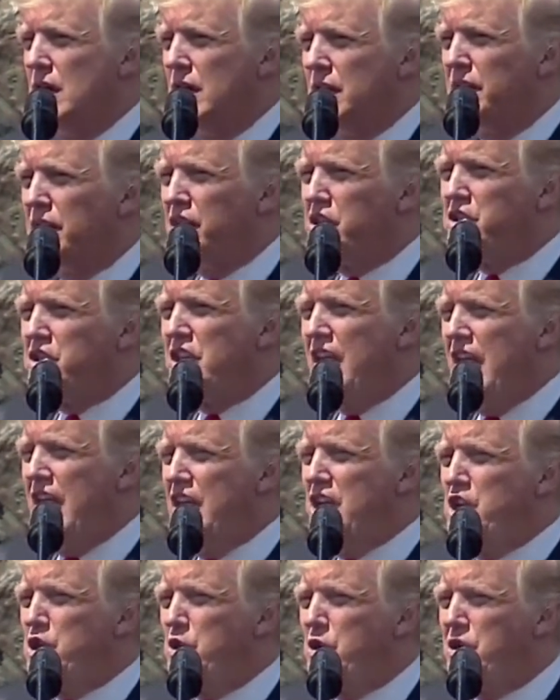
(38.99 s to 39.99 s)
This
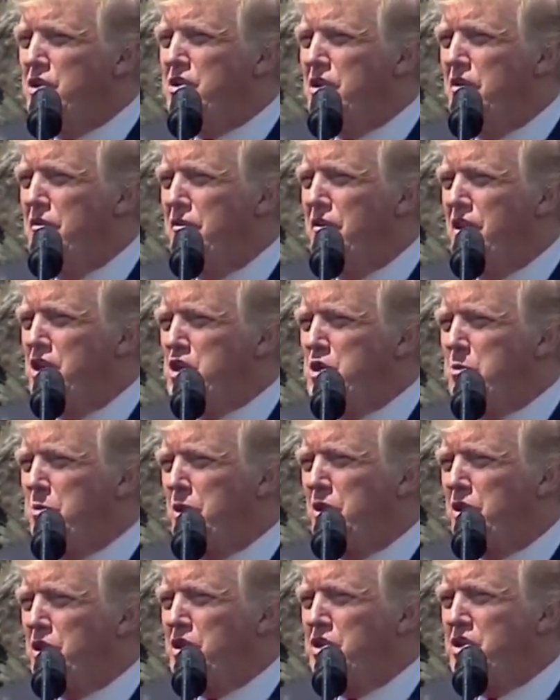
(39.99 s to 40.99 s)
danger is
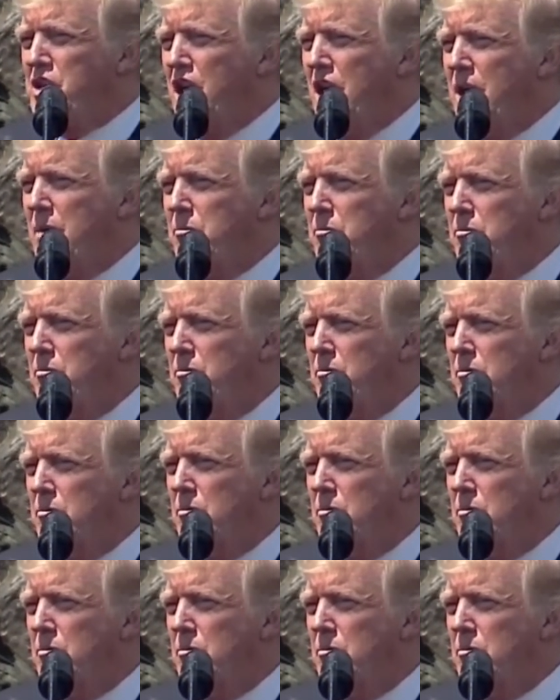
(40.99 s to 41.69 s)
invisible to some,